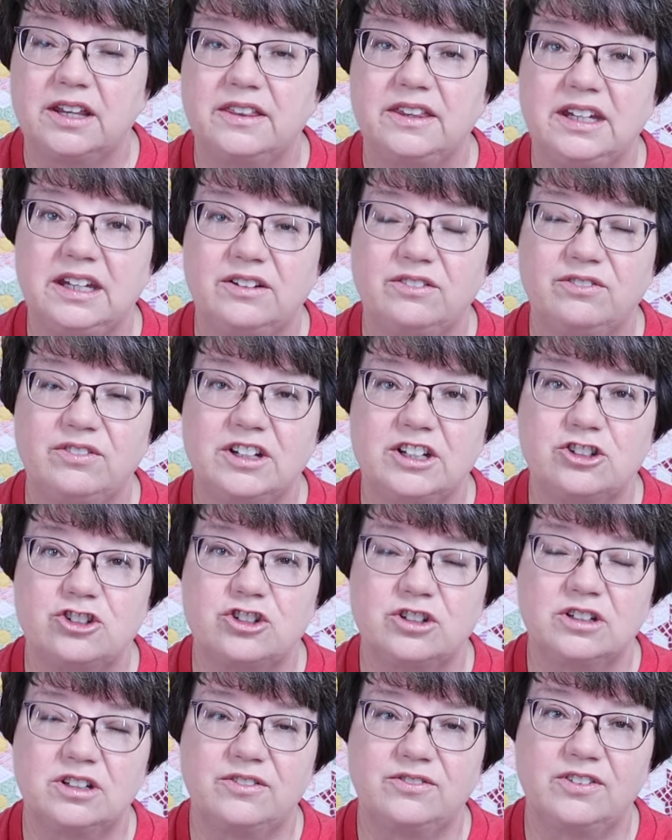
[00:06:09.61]
The
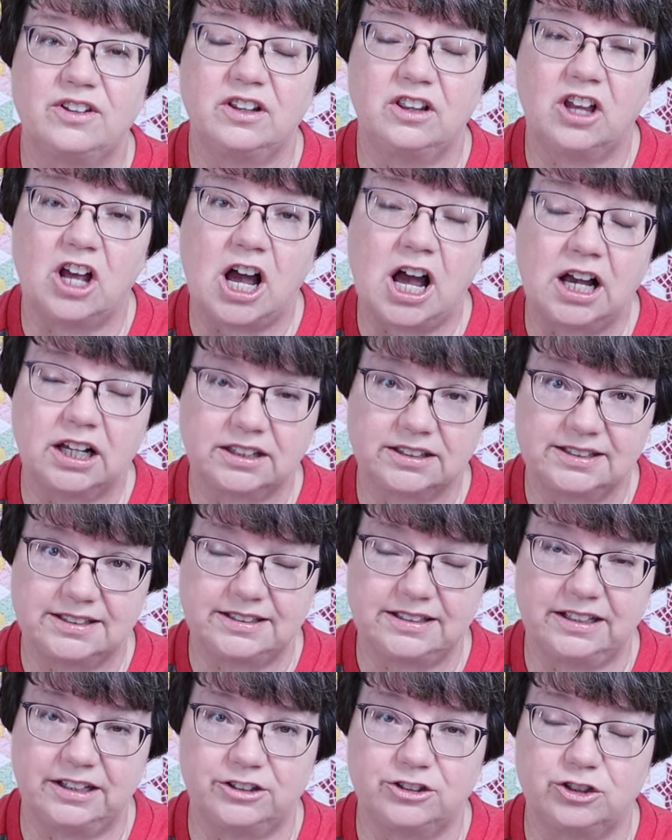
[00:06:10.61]
invention of the lock
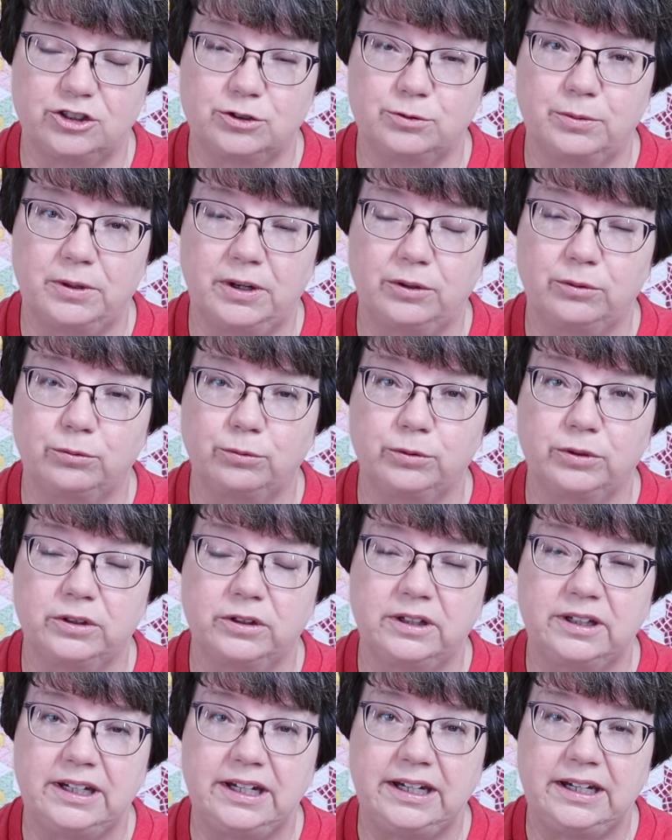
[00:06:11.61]
stitch is what
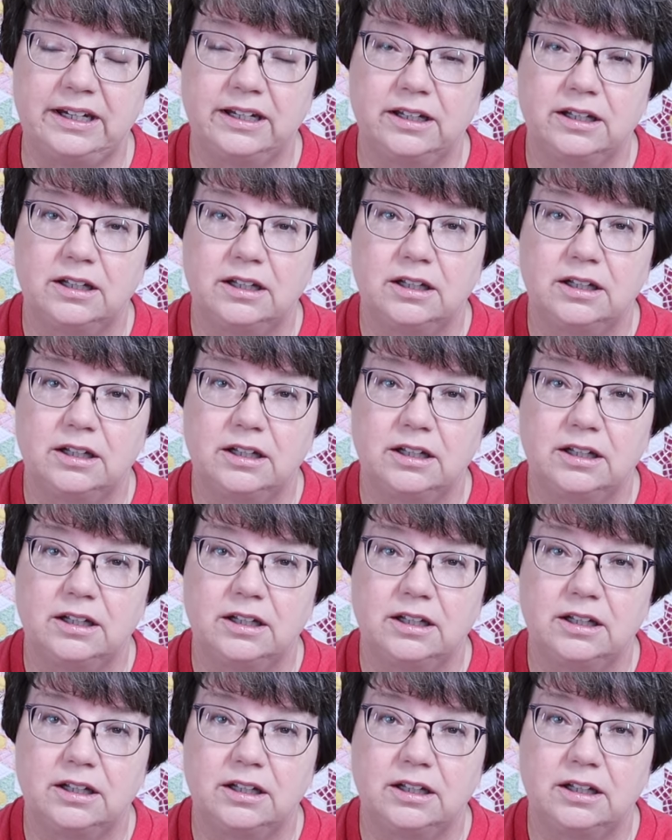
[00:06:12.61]
really